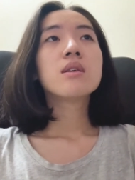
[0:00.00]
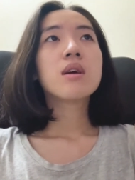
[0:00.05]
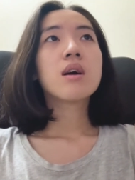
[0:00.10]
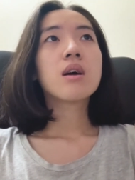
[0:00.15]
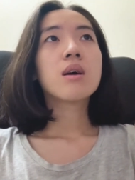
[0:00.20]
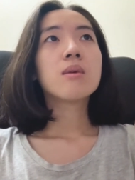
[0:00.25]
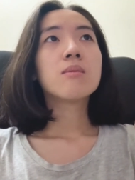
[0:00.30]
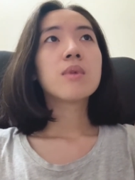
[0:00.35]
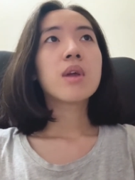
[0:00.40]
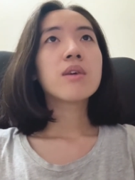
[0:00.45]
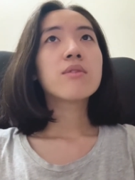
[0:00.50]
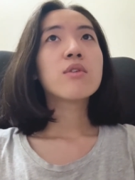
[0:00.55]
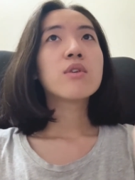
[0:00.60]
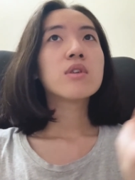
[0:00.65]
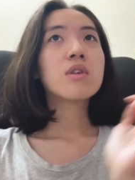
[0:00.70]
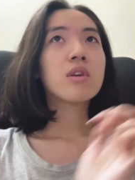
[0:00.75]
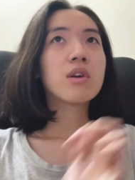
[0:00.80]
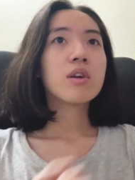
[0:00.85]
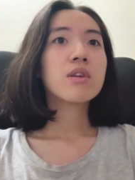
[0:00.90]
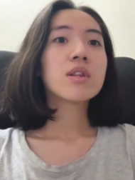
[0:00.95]
Life
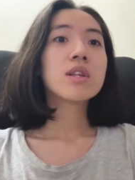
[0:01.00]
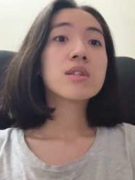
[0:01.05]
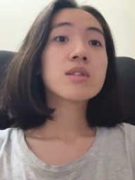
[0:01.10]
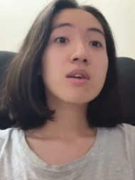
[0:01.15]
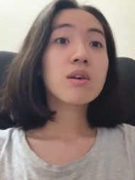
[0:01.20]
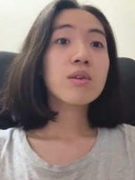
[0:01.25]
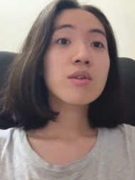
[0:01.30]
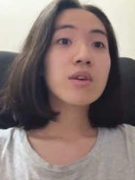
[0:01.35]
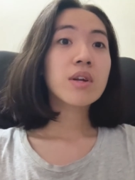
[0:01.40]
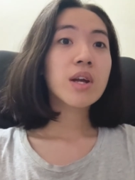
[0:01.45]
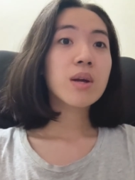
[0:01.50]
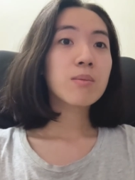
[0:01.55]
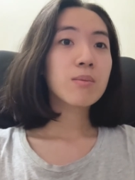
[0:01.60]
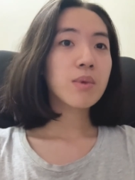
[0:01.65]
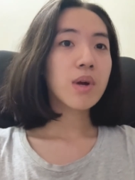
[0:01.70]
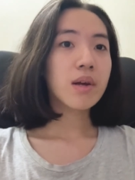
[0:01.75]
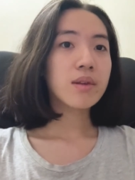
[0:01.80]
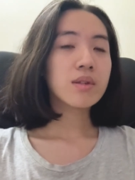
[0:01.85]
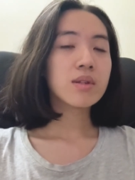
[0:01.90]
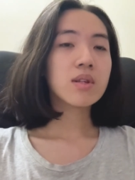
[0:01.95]
on Earth. It's a Korean
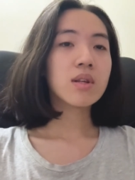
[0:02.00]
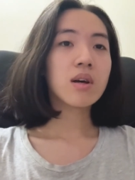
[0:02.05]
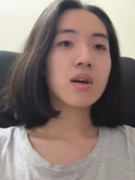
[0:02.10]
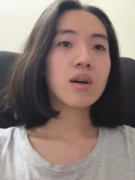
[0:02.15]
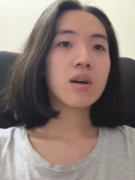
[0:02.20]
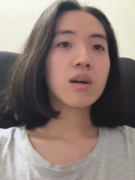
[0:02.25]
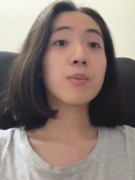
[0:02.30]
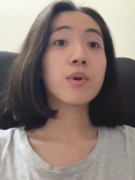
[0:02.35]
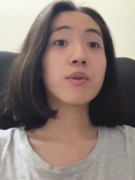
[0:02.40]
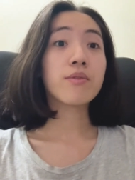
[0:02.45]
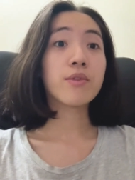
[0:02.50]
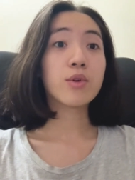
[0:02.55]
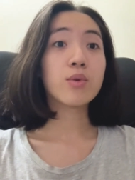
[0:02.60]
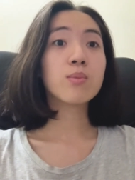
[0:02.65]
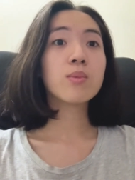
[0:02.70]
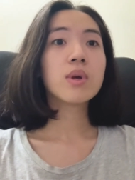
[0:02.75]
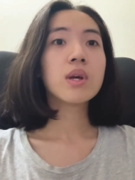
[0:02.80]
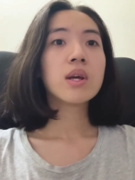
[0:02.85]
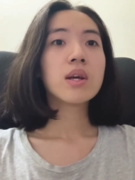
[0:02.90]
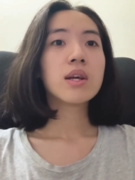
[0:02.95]
brand ng
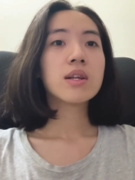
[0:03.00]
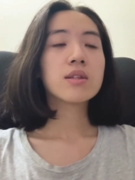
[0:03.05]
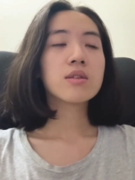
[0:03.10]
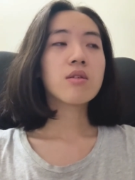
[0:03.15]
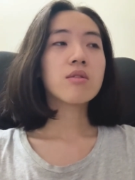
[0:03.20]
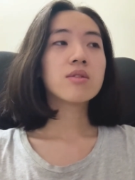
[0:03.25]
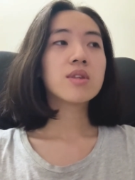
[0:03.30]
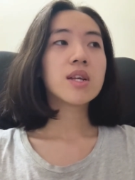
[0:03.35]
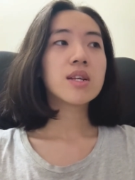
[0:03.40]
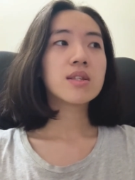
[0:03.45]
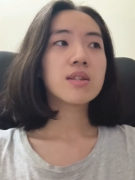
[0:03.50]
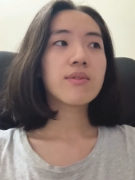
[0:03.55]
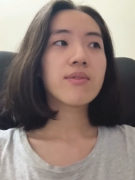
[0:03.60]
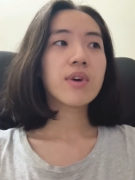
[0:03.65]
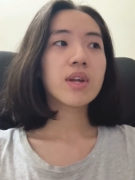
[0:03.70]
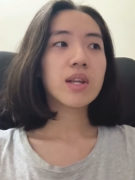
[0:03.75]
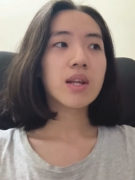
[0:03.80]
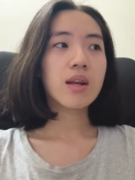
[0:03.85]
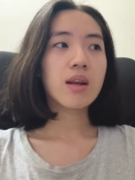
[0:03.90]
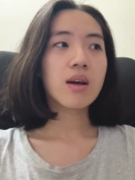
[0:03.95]
perfume. It's called Lazy
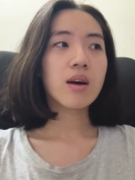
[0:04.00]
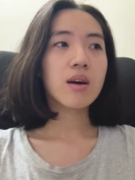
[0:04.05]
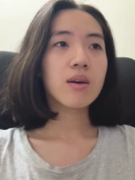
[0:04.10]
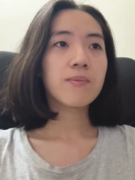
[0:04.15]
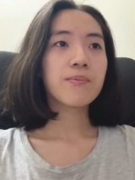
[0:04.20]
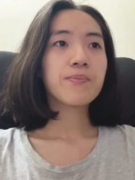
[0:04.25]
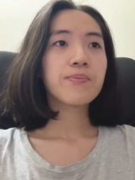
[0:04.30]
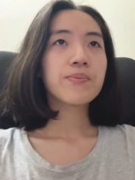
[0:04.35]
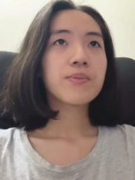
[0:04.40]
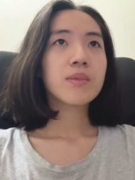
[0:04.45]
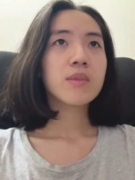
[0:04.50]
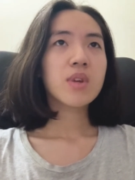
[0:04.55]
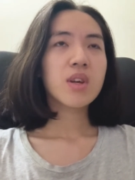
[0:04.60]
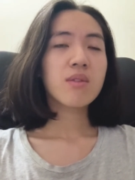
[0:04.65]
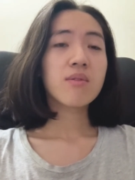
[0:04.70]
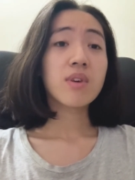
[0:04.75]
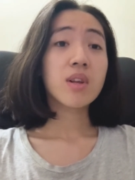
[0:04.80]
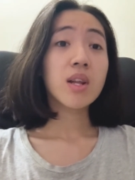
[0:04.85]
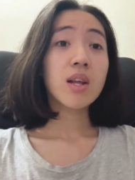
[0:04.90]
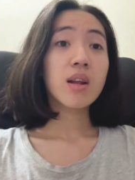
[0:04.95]
Vanilla.
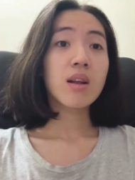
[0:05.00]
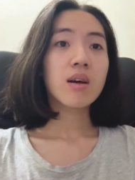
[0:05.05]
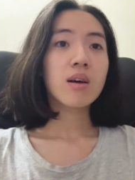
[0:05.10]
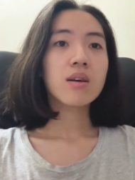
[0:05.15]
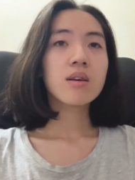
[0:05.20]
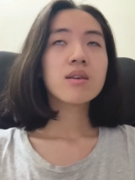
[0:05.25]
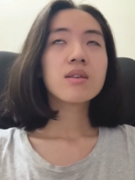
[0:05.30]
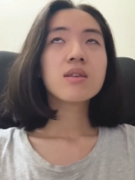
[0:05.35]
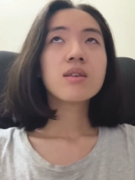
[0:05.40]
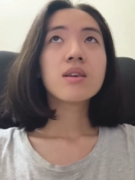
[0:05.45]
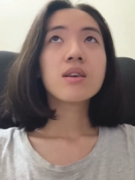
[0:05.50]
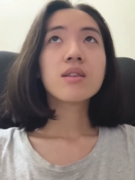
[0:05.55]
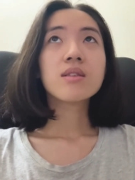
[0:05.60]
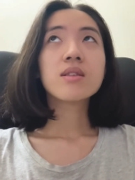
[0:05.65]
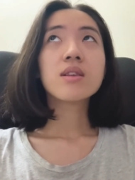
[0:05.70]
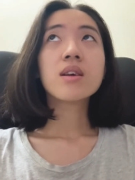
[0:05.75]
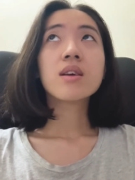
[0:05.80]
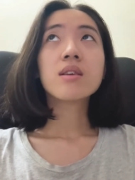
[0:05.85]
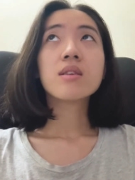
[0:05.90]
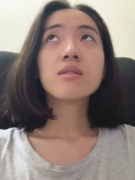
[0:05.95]
Yeah, vanilla.
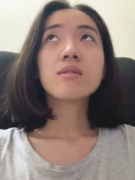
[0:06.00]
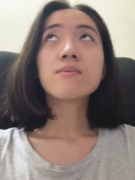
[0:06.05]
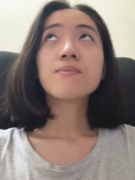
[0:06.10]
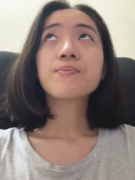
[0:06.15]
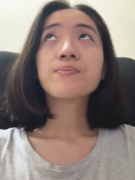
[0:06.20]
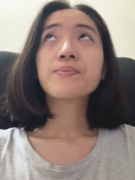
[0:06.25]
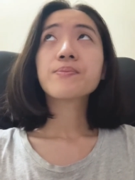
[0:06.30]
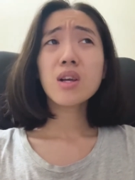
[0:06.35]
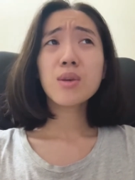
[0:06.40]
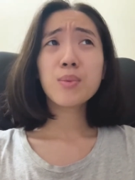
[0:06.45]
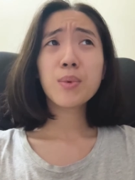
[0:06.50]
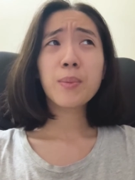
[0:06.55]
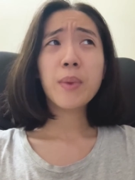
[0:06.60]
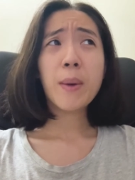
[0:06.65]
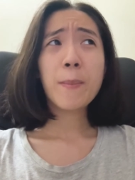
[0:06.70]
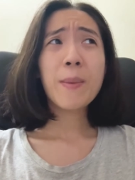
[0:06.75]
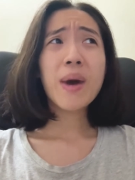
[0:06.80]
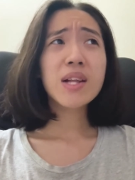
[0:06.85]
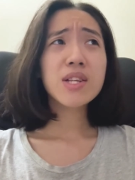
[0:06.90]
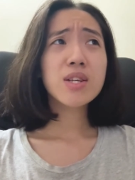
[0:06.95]
And then, ano pa ba?
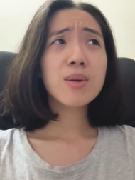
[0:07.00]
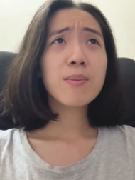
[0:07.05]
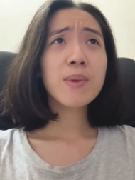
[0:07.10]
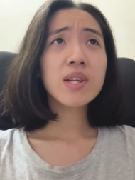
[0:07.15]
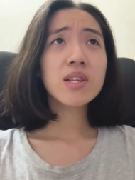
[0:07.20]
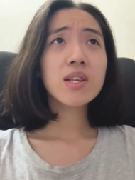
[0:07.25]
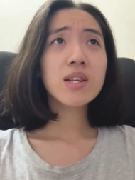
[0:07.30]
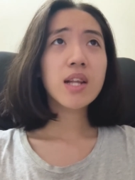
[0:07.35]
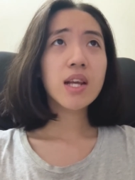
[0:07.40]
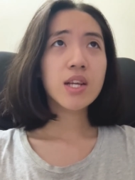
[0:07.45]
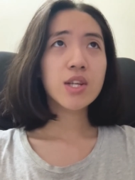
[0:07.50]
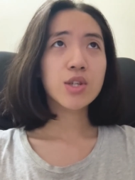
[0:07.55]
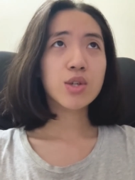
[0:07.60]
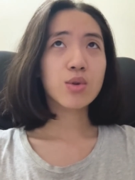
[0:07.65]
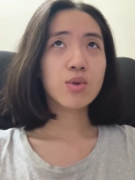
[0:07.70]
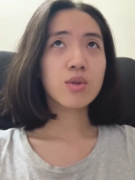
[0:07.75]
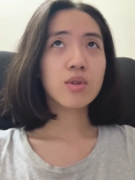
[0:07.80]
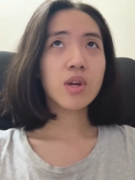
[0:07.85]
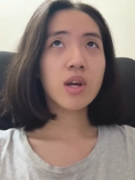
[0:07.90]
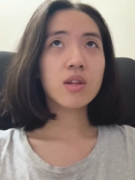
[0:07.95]
Matcha
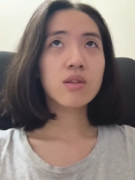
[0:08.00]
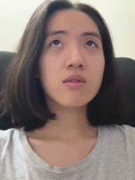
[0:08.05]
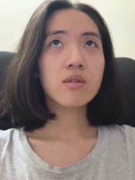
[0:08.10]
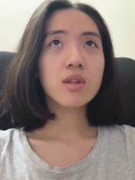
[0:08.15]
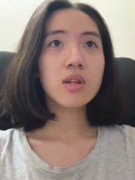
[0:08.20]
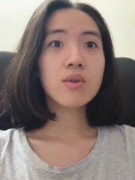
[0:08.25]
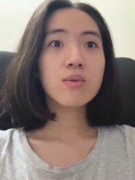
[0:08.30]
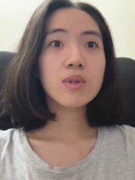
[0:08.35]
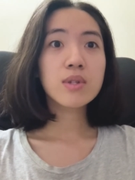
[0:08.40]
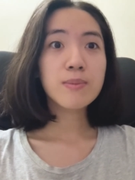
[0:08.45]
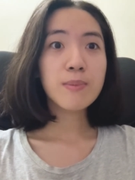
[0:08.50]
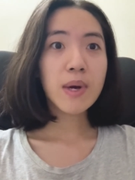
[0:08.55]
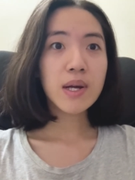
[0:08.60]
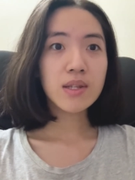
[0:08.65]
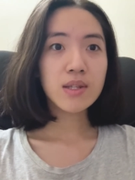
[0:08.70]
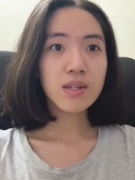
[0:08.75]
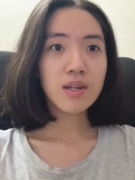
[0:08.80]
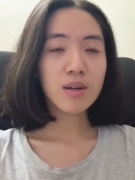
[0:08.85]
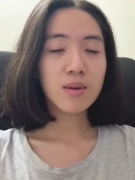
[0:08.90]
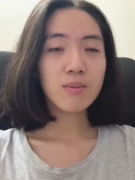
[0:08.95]
Meditation. I thought it was
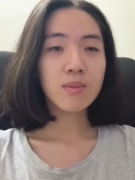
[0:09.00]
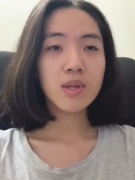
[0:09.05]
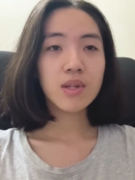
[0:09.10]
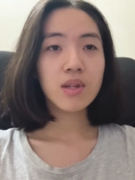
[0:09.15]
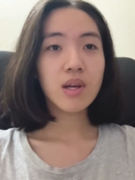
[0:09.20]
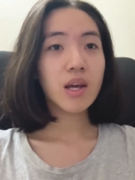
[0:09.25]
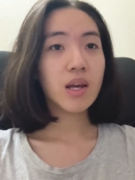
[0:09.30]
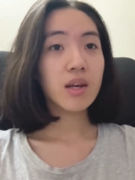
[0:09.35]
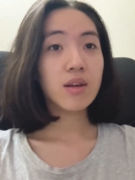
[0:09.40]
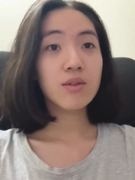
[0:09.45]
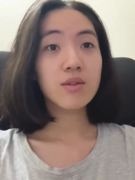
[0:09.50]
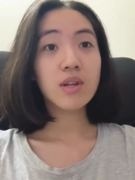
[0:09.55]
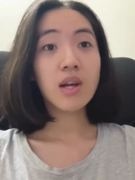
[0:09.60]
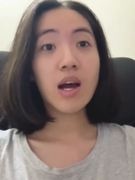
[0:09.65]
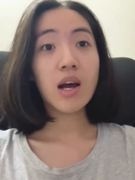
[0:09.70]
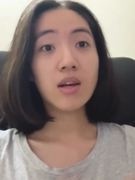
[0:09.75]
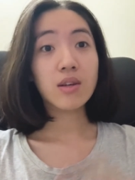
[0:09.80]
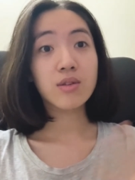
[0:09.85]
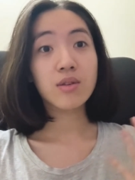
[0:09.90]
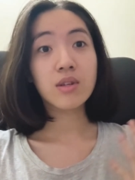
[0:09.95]
matcha, but I could
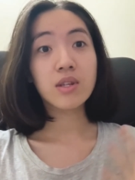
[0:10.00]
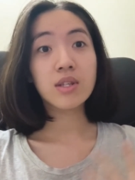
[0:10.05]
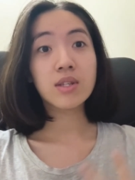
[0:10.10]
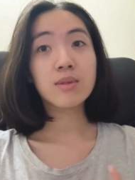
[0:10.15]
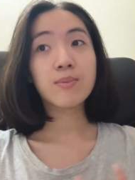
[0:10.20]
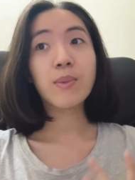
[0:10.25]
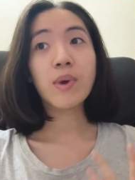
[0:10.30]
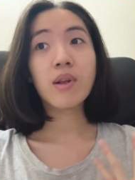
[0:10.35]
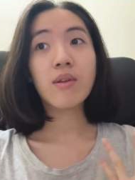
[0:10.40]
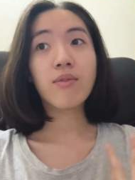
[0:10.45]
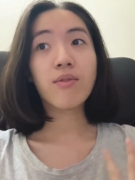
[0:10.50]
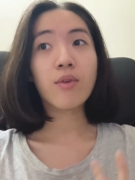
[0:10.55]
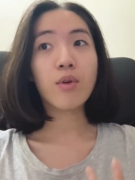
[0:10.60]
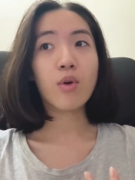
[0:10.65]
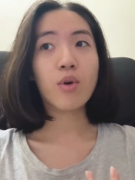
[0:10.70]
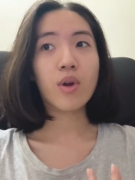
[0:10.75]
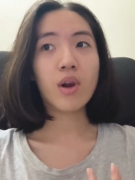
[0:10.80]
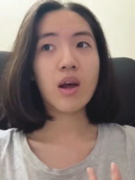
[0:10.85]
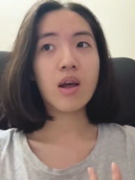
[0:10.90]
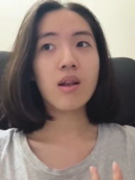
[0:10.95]
actually smell
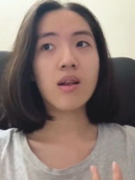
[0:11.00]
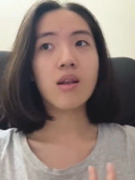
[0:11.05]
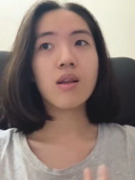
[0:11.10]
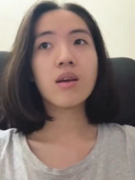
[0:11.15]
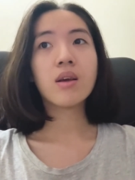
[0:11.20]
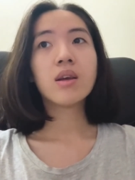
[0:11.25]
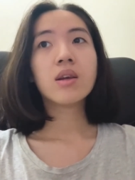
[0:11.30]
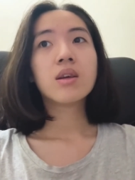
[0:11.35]
floral